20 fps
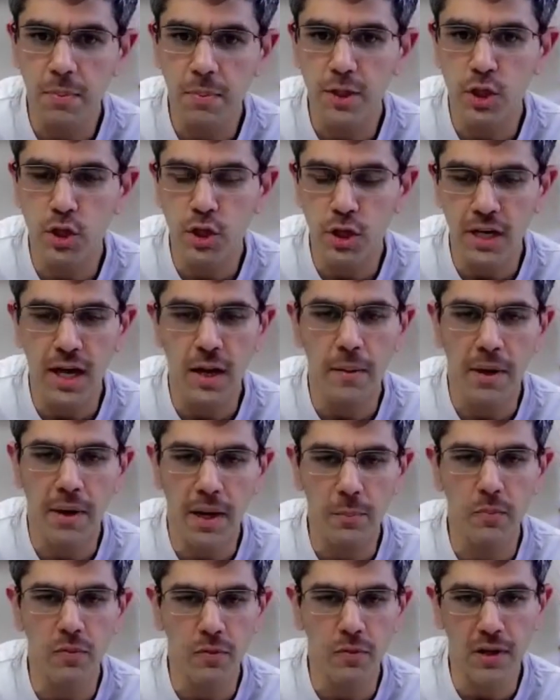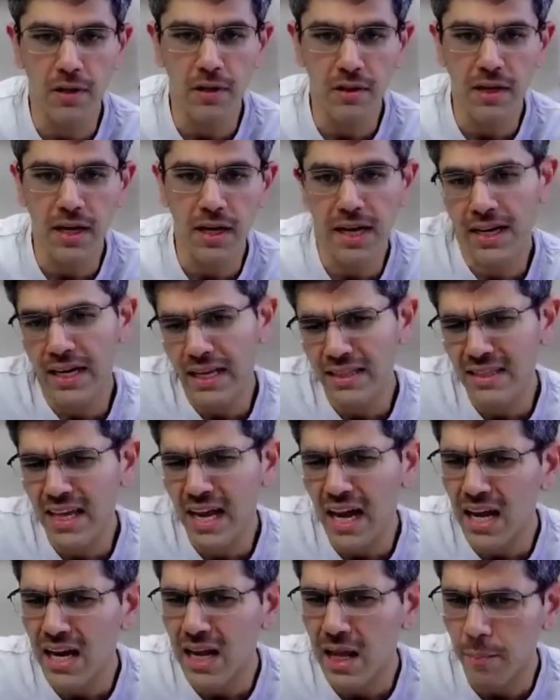people should come up with, right? And
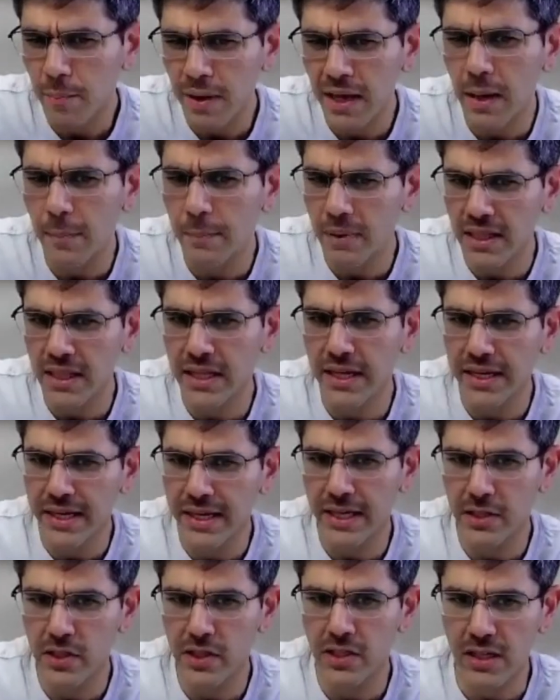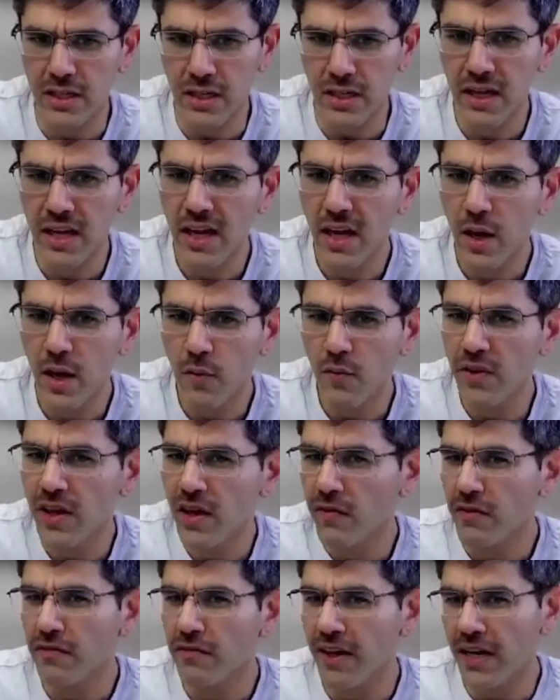they are coming up in the industry. We
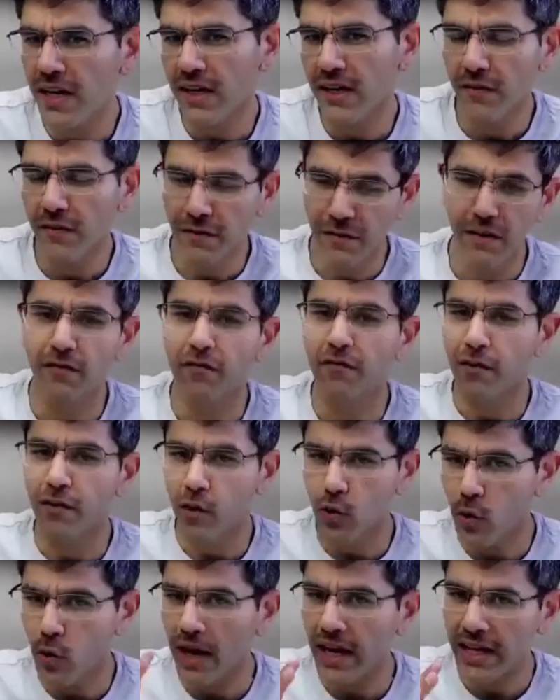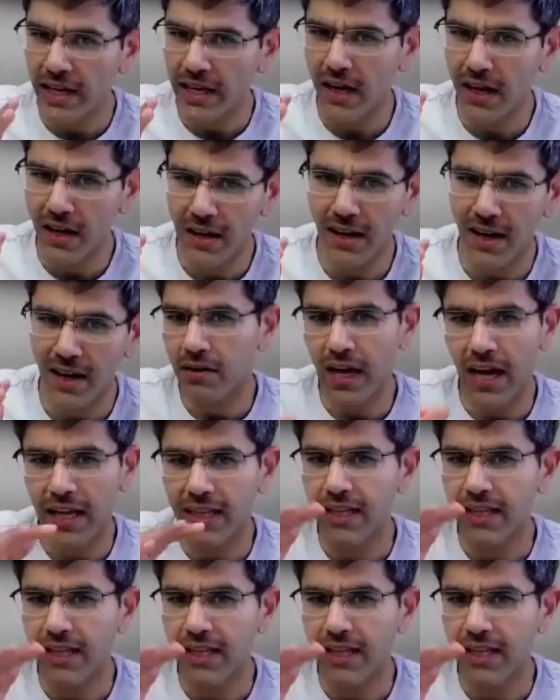have a very different view at it, but I